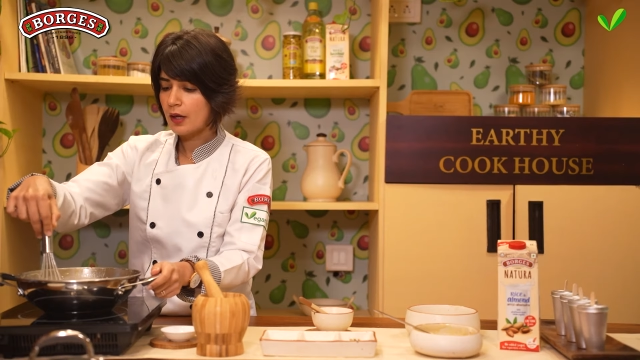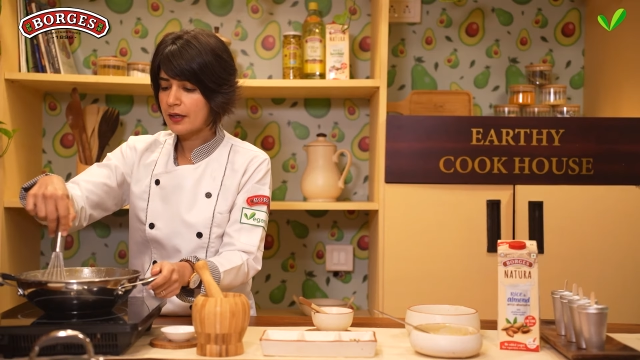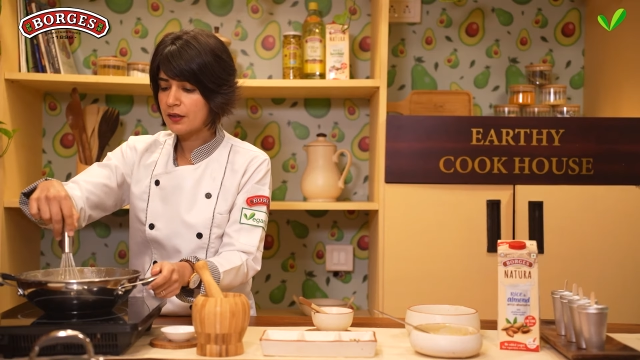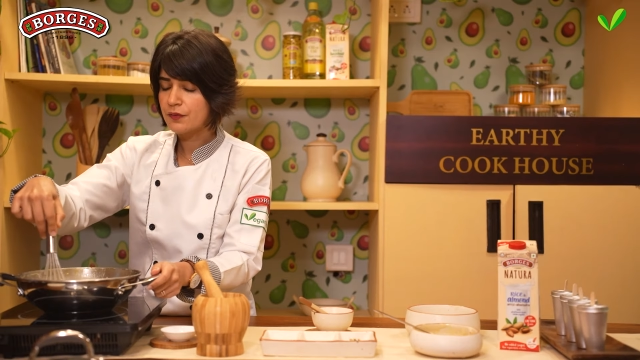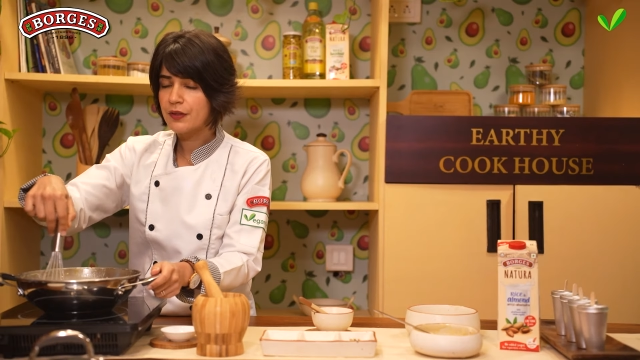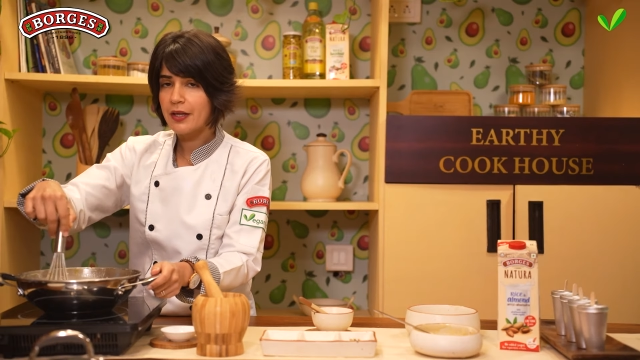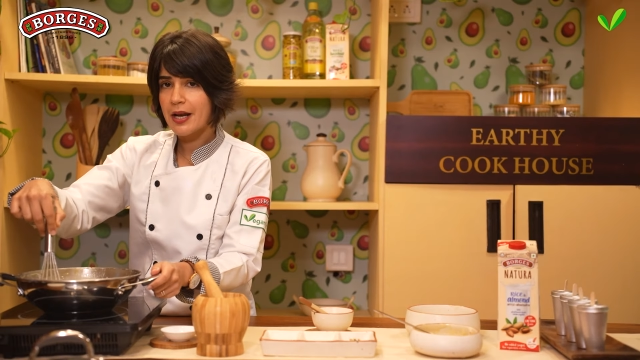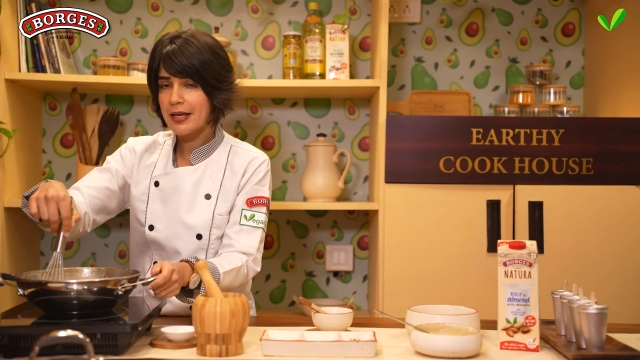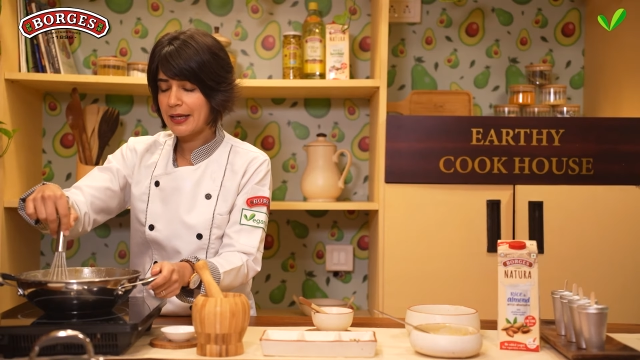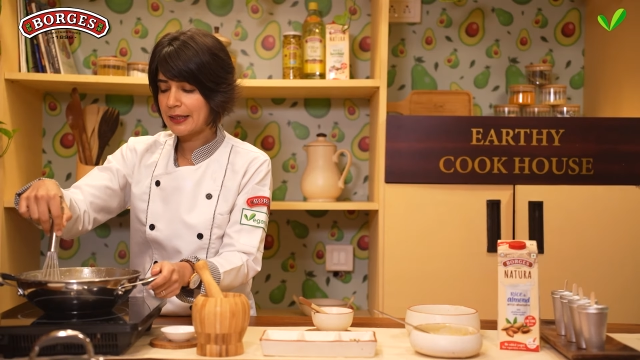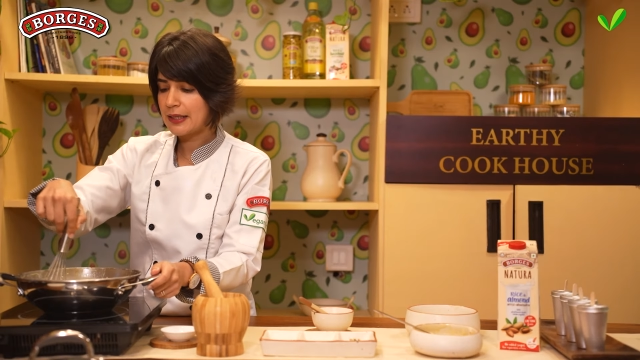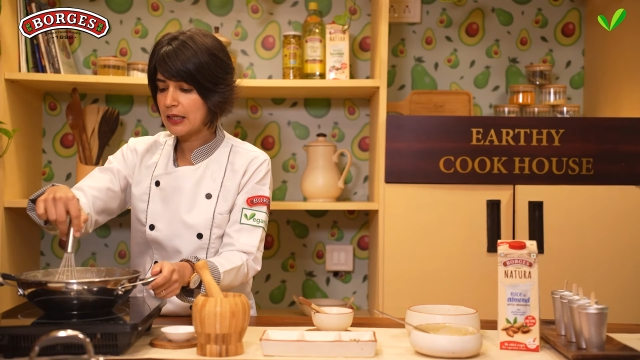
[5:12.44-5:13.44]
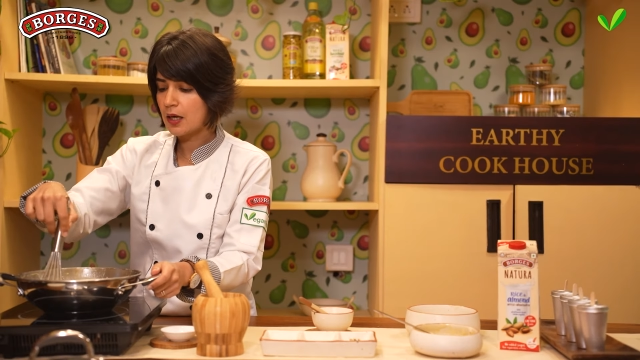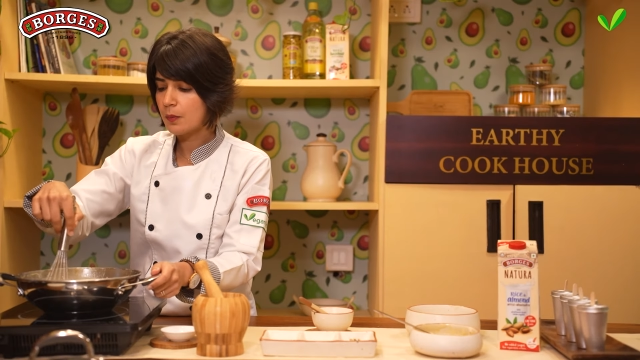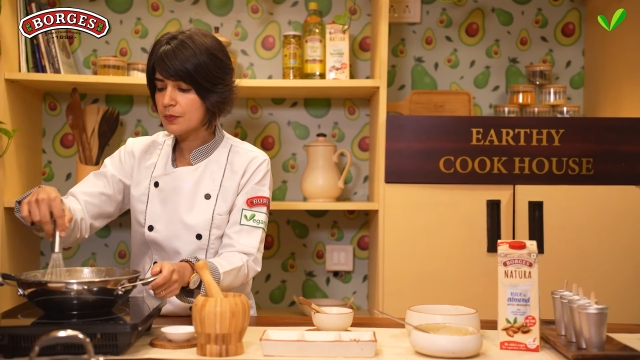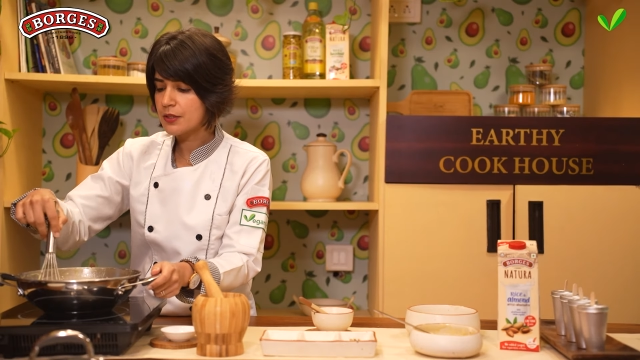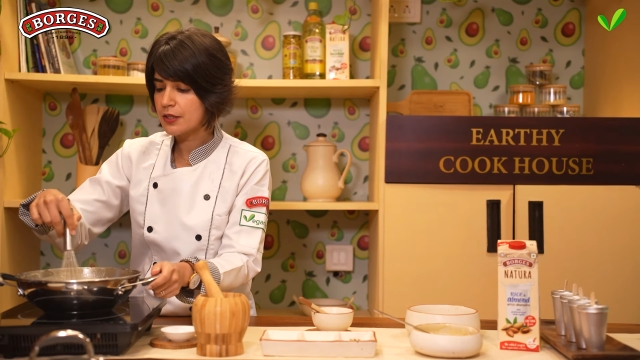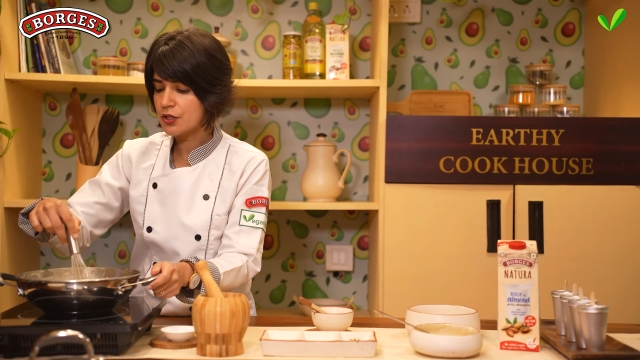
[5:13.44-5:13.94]
And if there are any
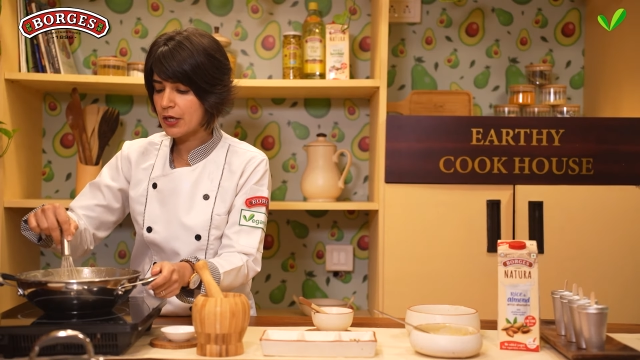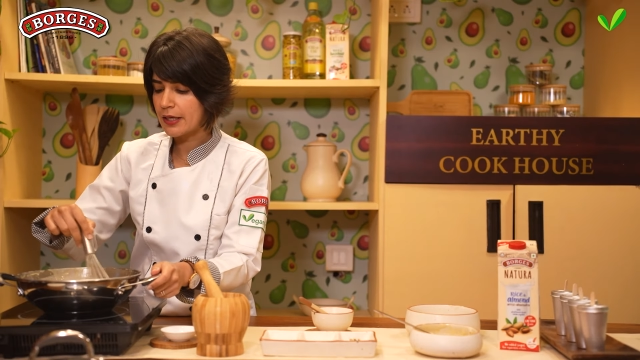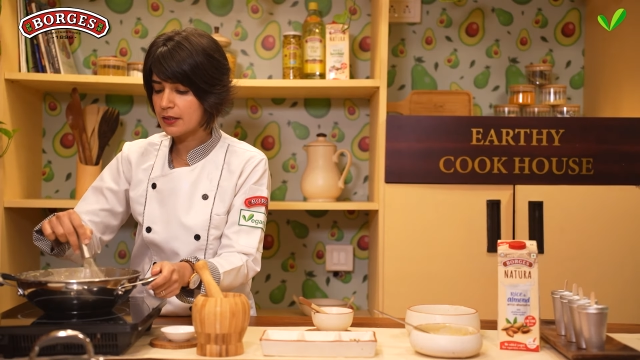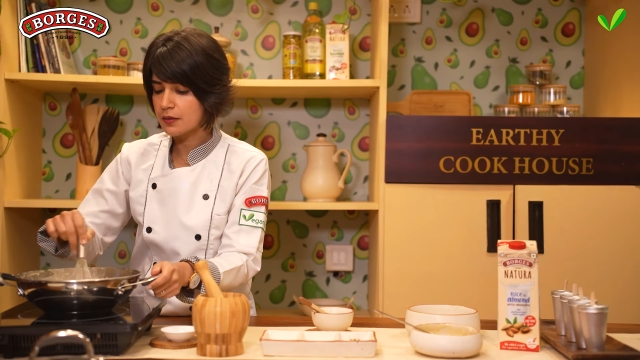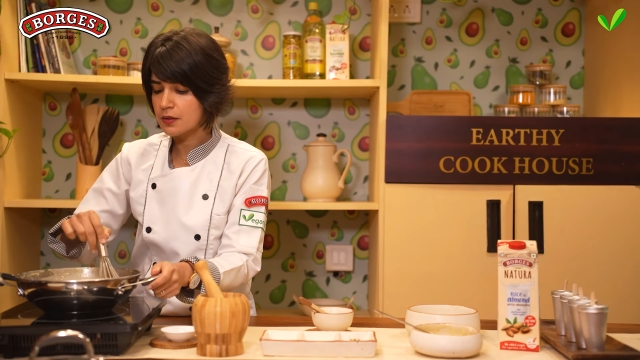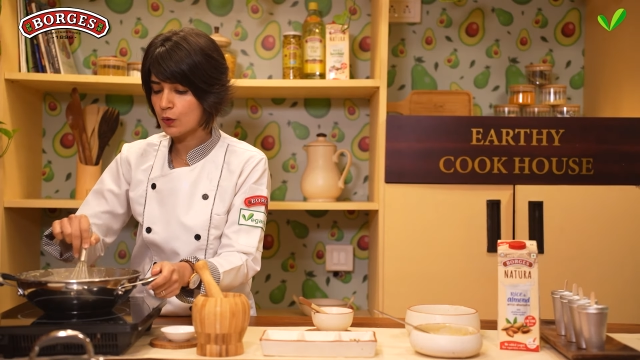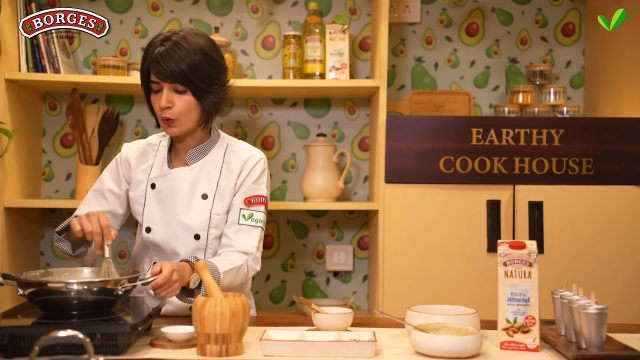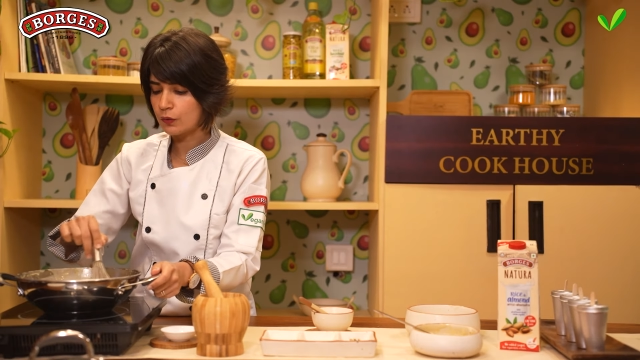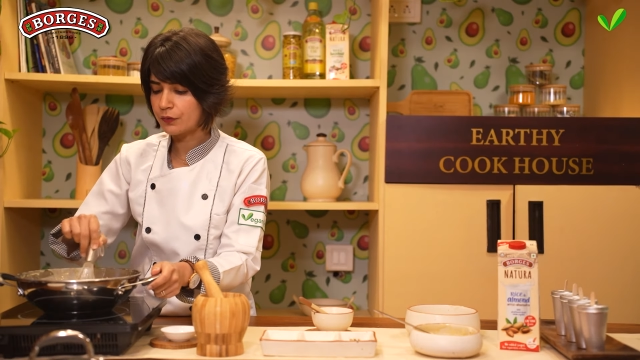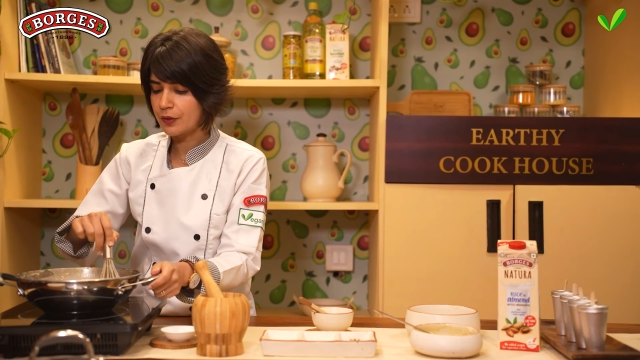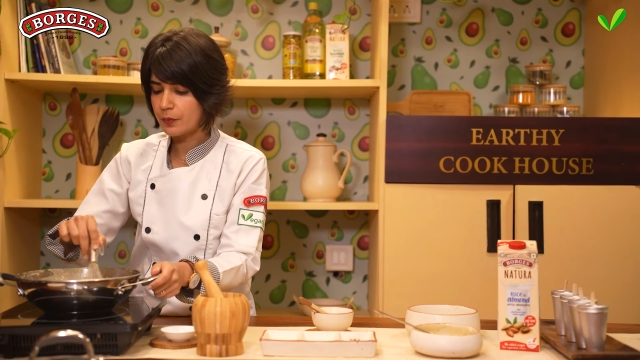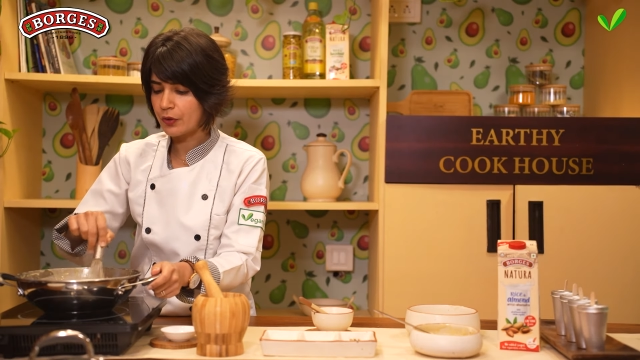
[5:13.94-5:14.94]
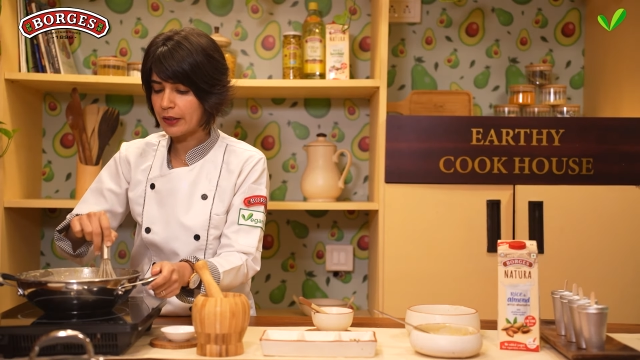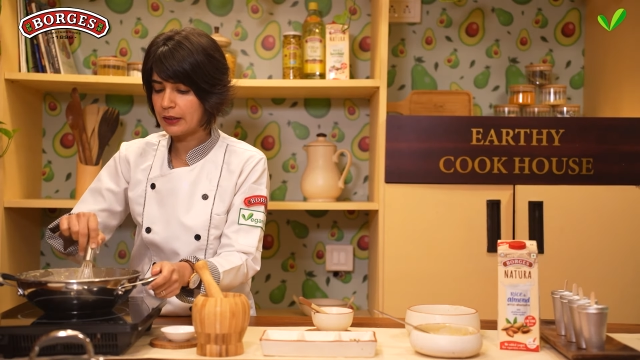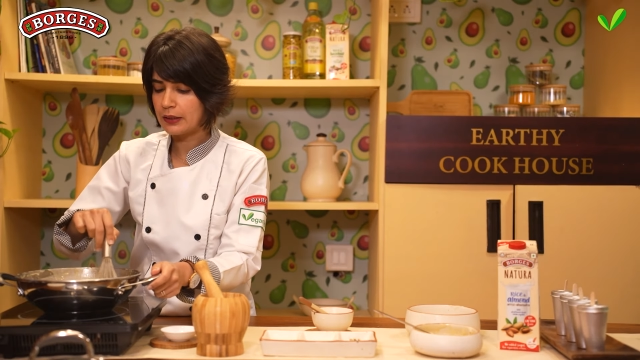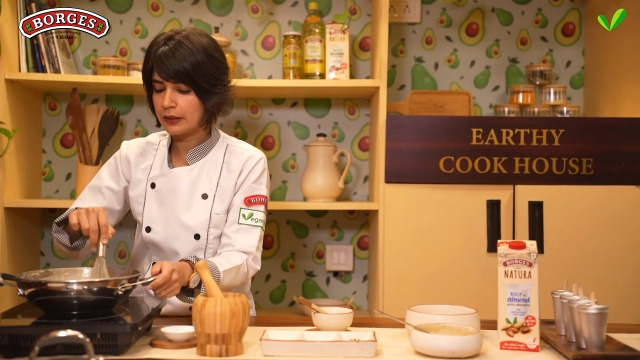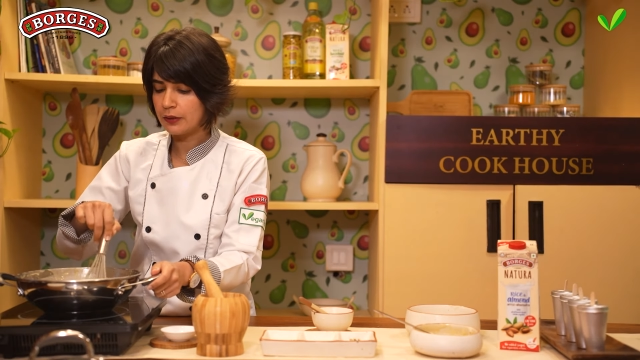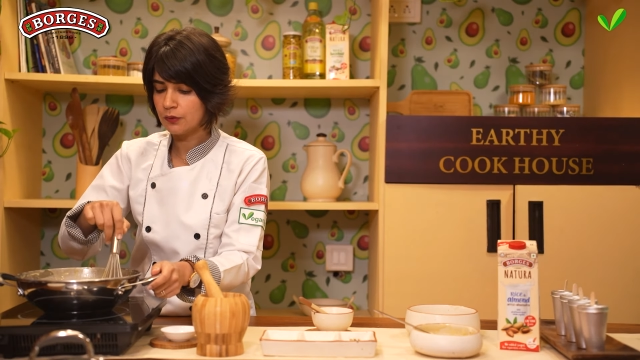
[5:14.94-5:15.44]
lumps, I try and dissolve them
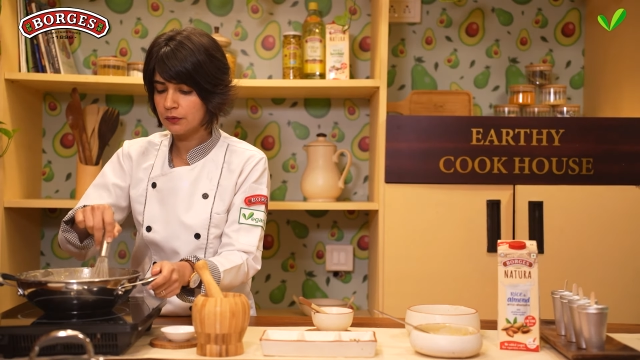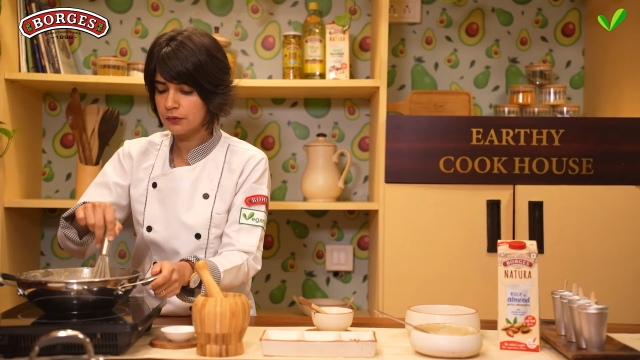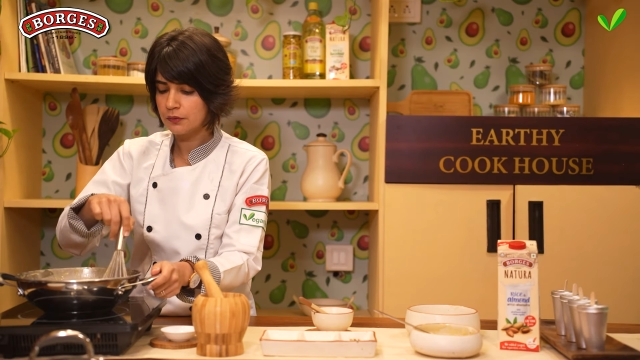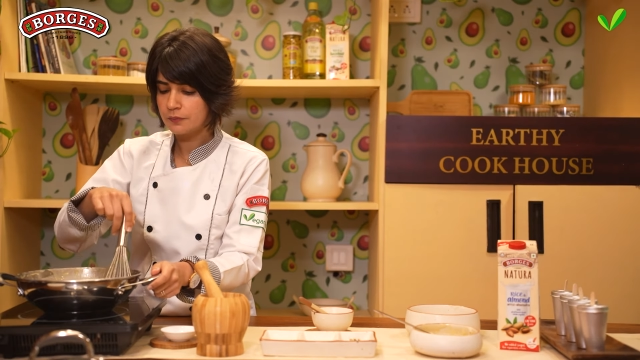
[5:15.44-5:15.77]
right now.